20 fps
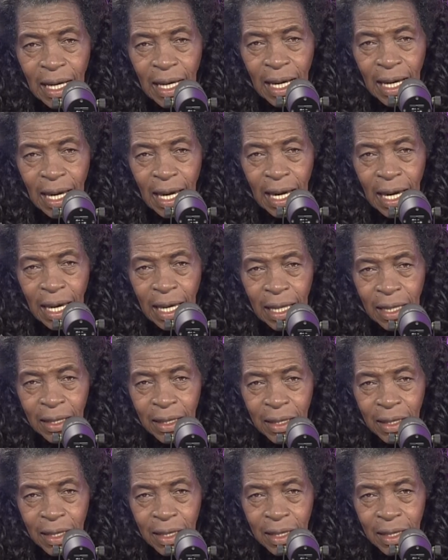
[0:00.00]

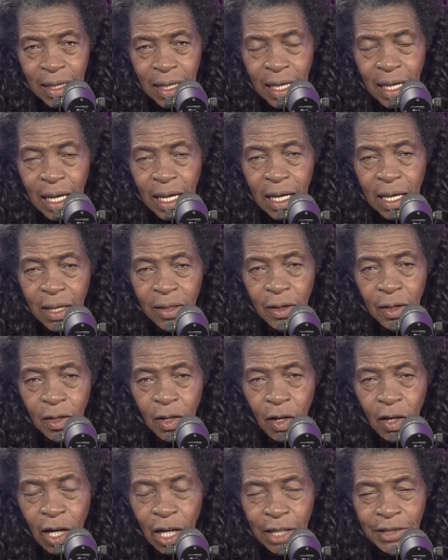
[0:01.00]
and the
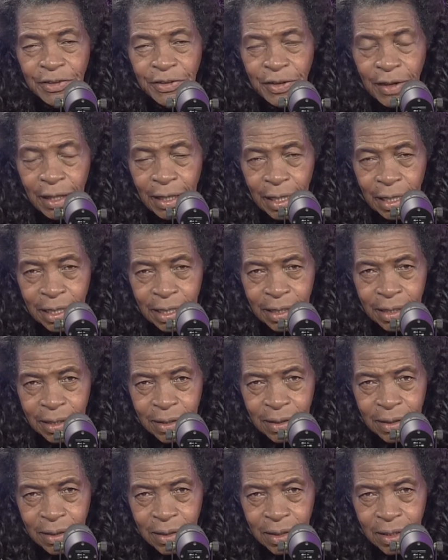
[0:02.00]
Lord said,
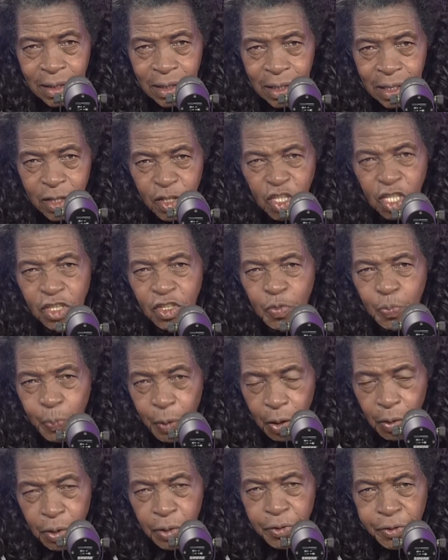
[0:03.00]
just
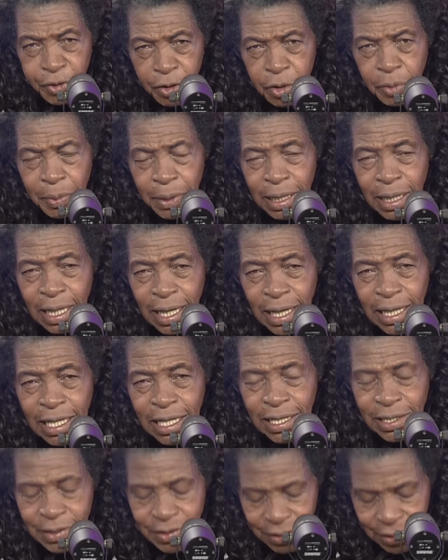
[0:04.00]
spoke through me, and
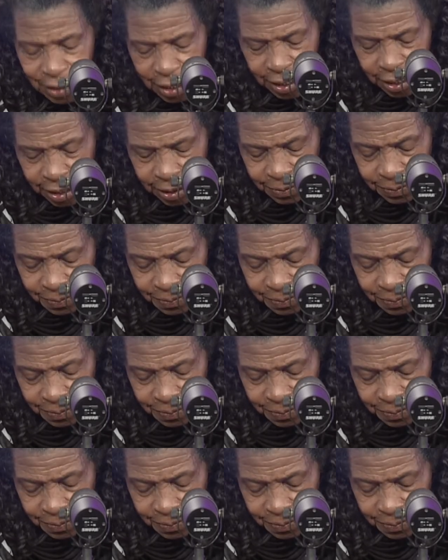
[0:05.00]
He said,